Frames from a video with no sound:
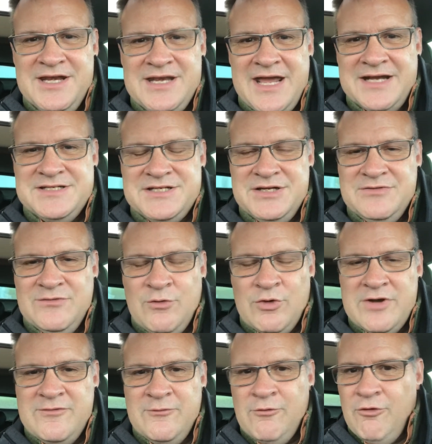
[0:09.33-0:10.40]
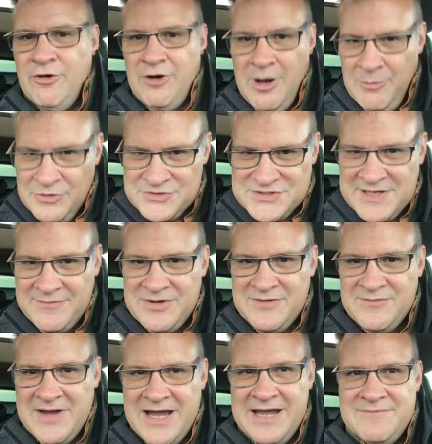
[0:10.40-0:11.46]
1944, almost
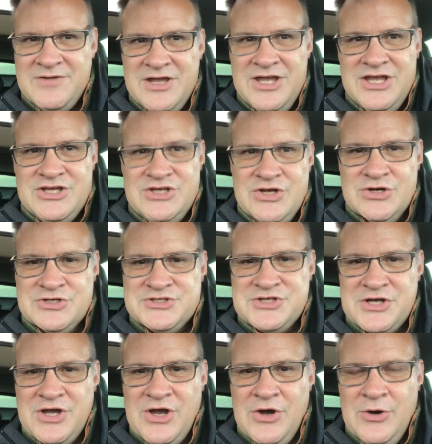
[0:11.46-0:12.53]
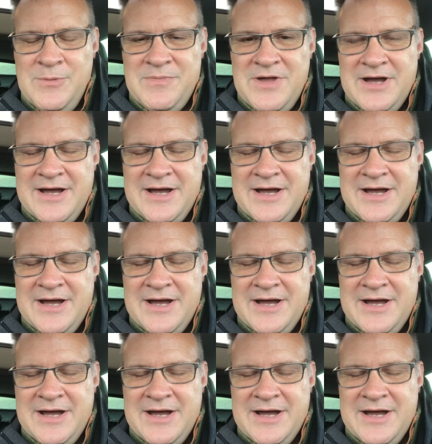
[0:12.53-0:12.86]
75 years ago.